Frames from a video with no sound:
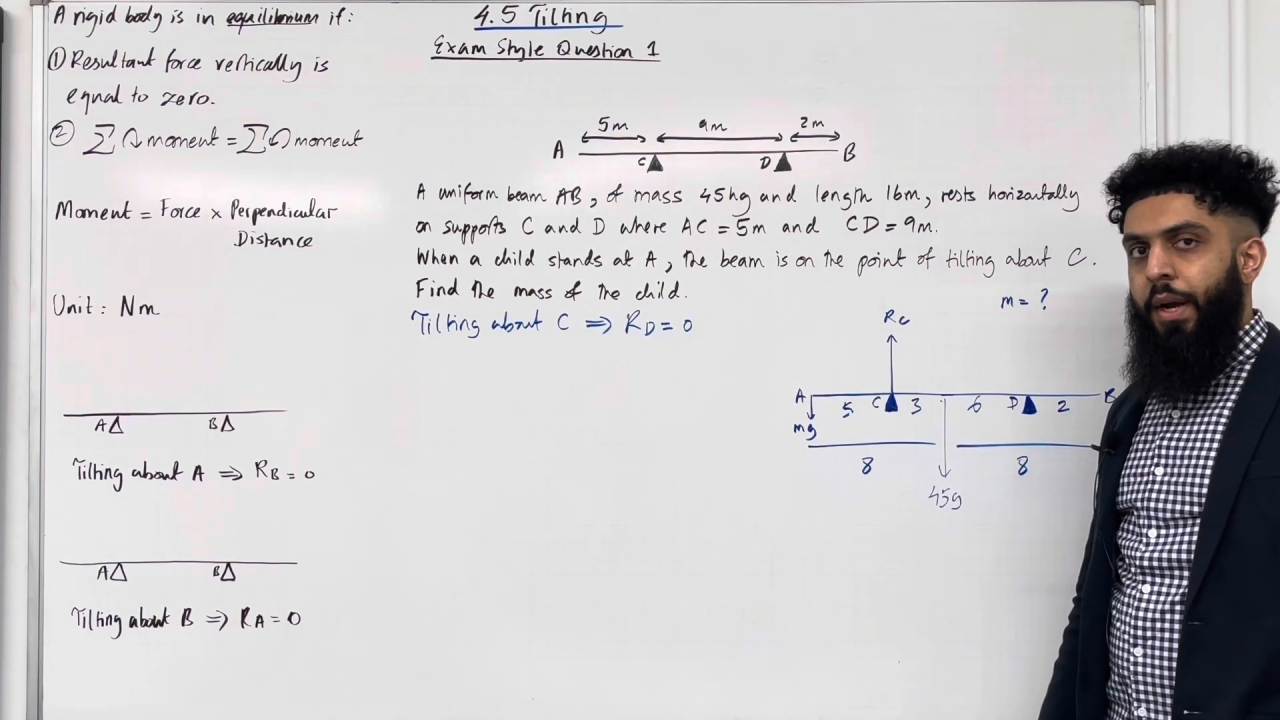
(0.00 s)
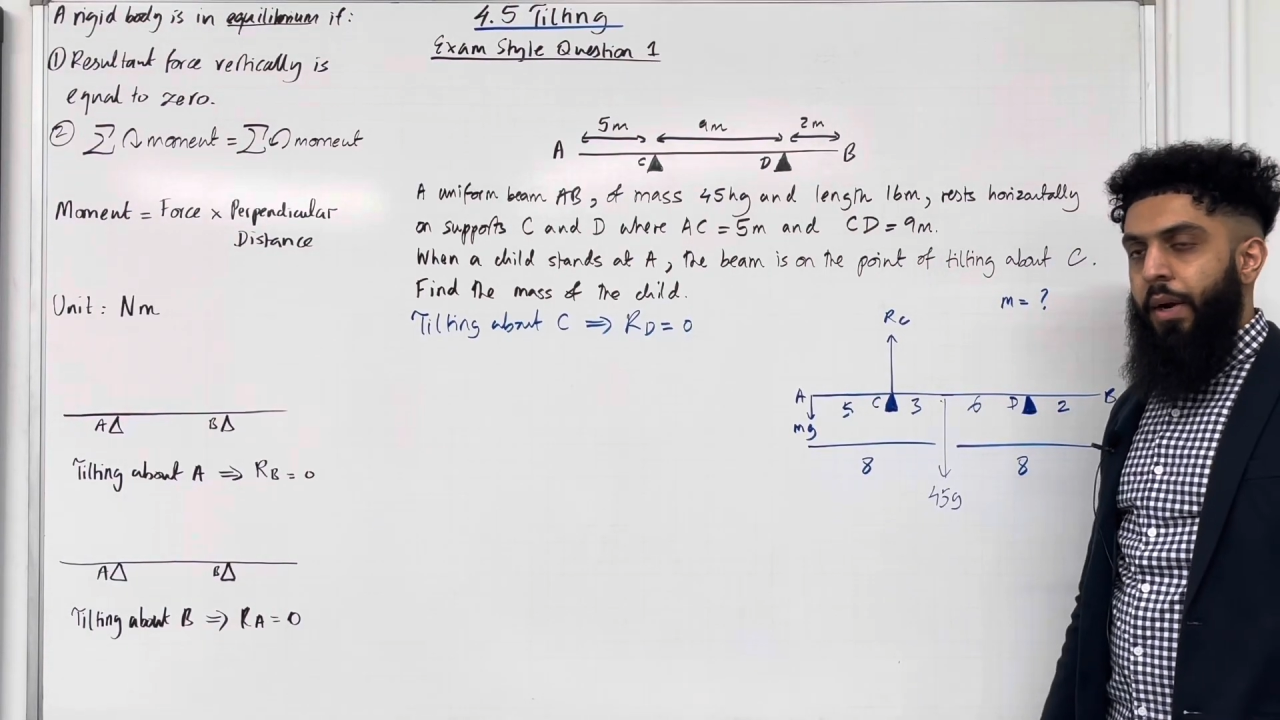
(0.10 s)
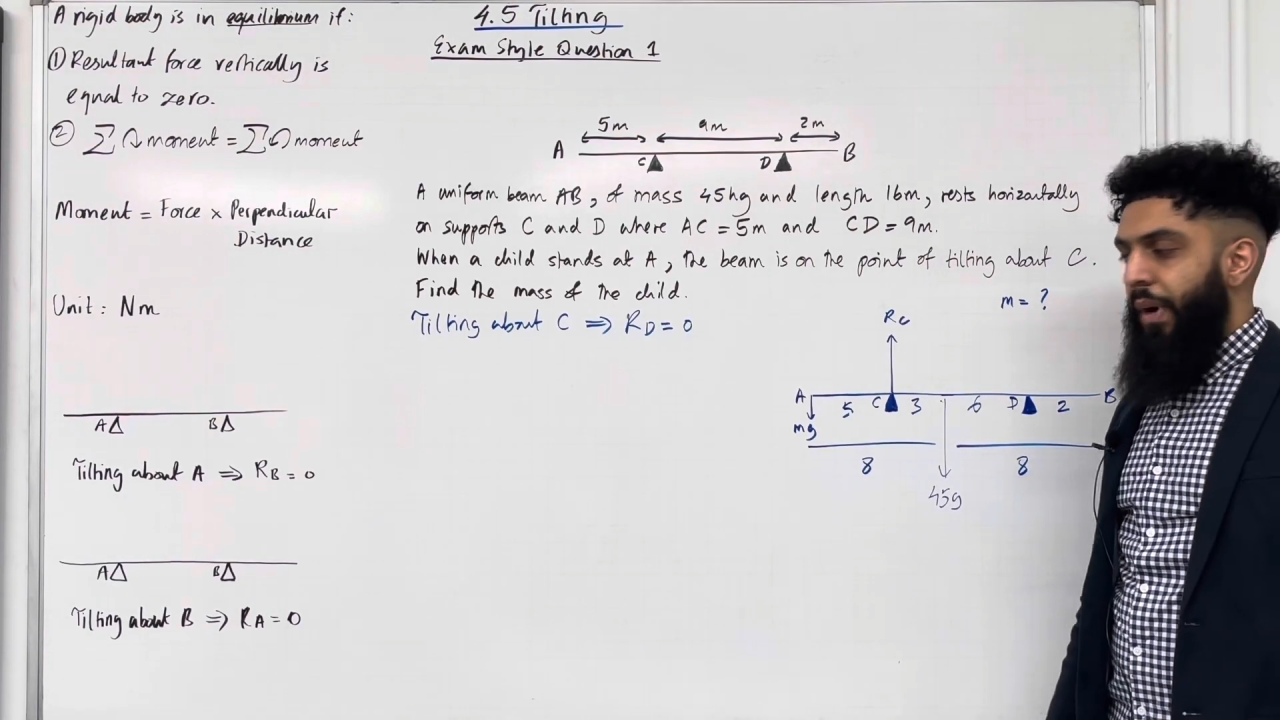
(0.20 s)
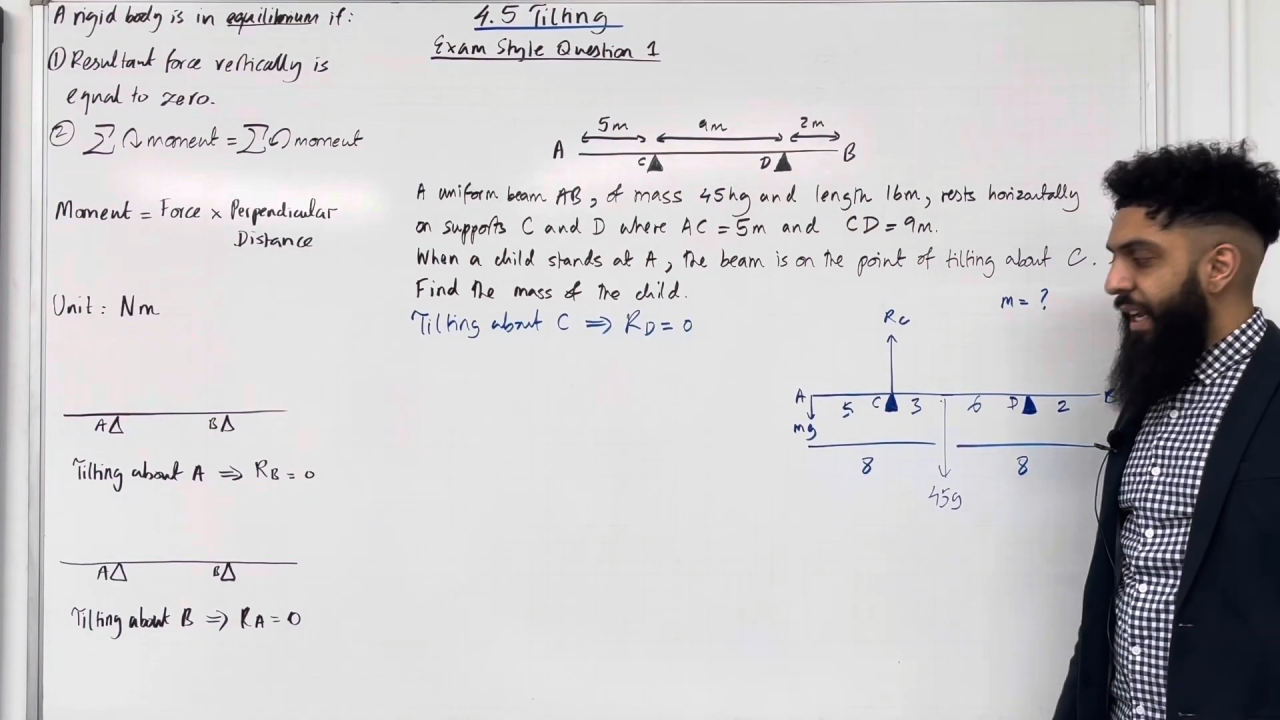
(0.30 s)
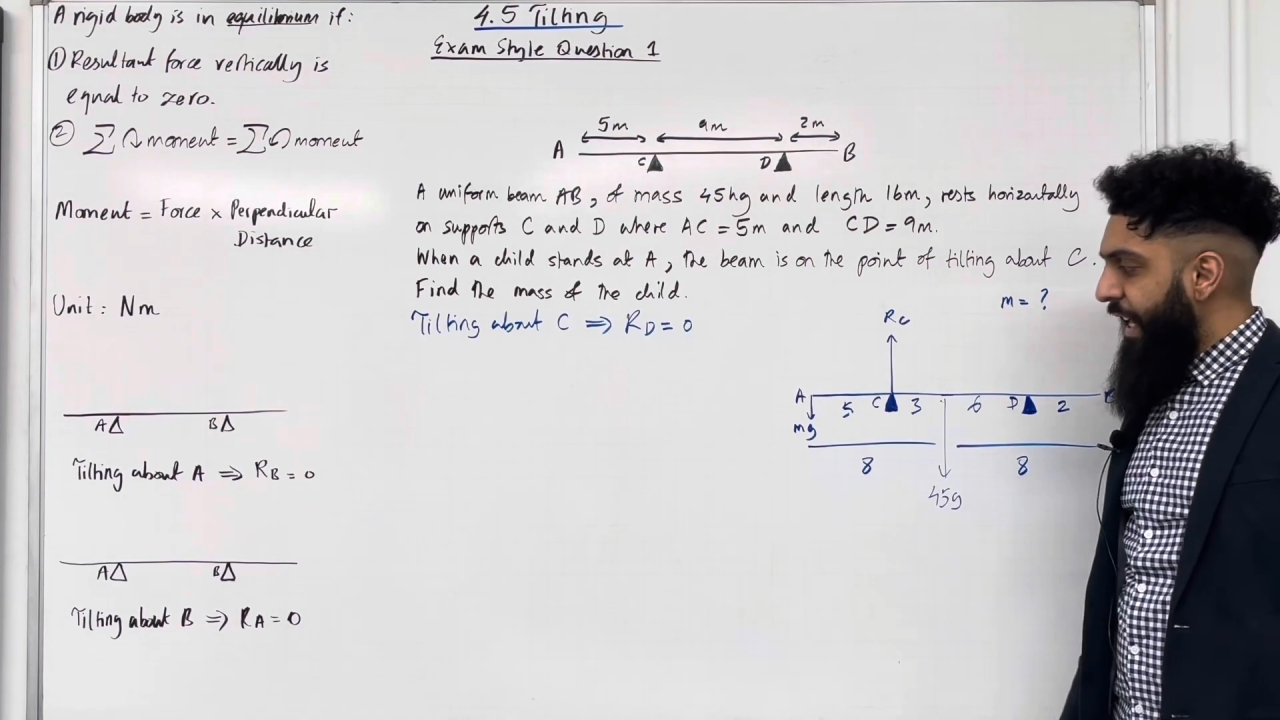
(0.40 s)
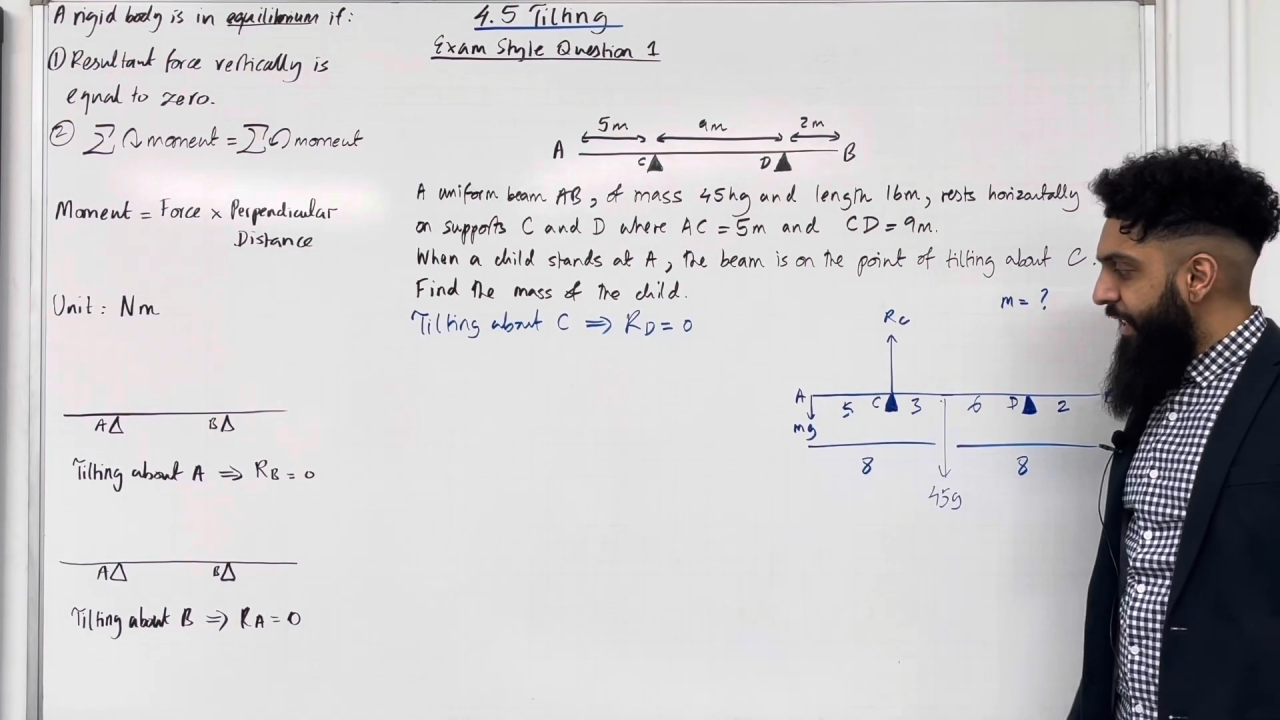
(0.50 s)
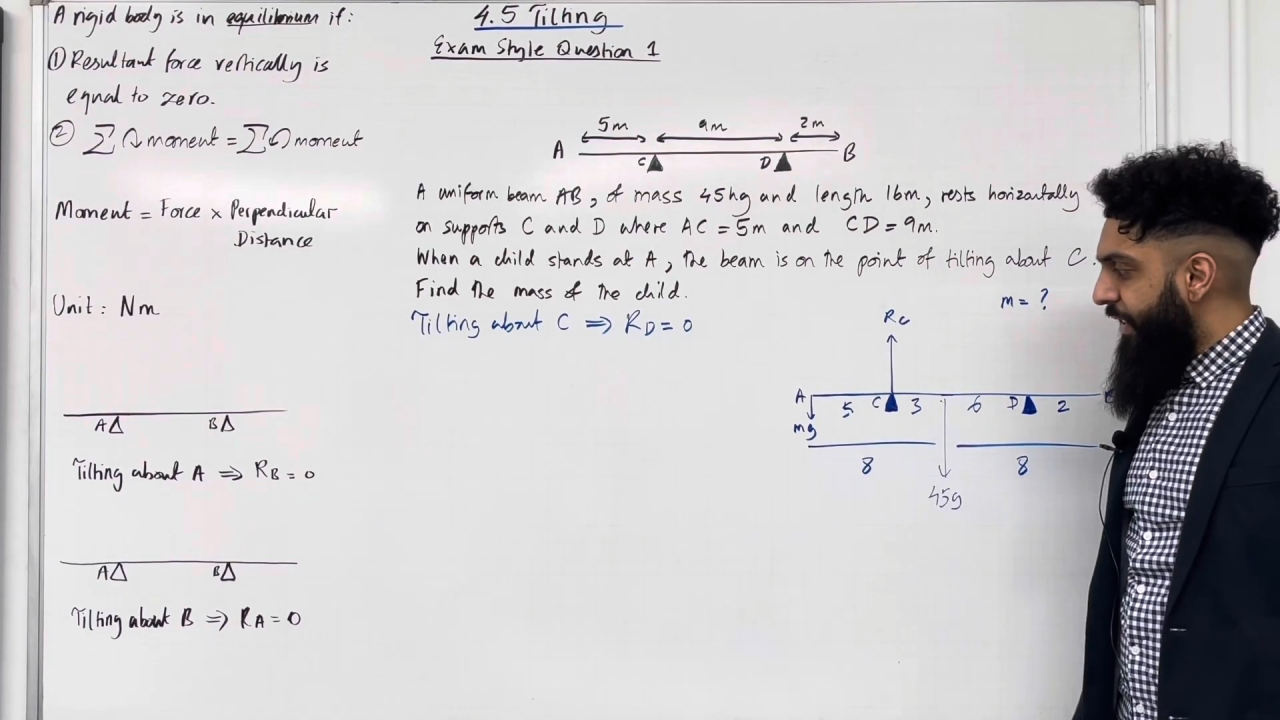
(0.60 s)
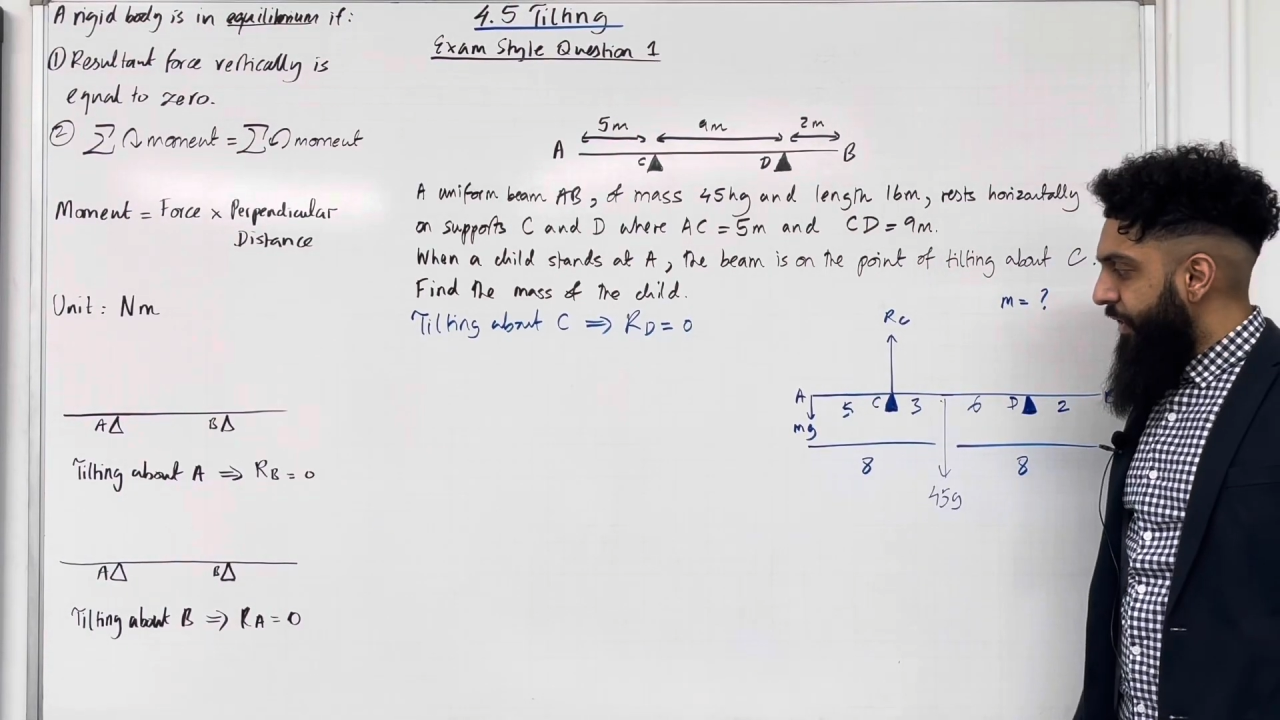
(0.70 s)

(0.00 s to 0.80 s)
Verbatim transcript: Right, ladies